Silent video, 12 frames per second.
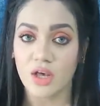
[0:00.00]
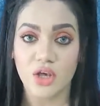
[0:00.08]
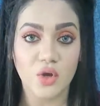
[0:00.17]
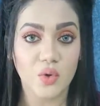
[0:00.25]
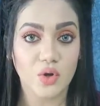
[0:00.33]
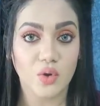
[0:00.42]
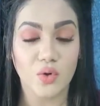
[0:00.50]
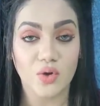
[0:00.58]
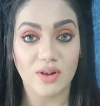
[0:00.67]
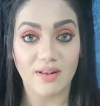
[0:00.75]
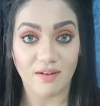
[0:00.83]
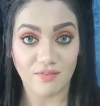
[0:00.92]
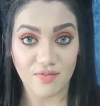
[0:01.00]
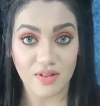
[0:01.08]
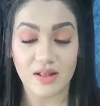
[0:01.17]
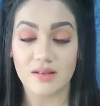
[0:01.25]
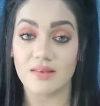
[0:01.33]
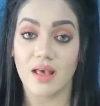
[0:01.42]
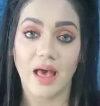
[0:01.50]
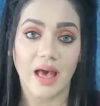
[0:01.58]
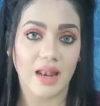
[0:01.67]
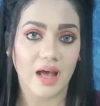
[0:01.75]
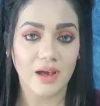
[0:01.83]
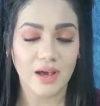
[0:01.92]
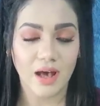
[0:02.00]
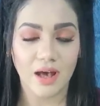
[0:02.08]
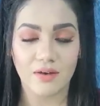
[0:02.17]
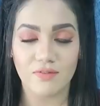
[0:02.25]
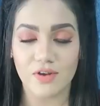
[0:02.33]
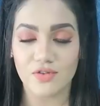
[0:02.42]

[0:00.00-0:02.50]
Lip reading: You're gonna love this. And I have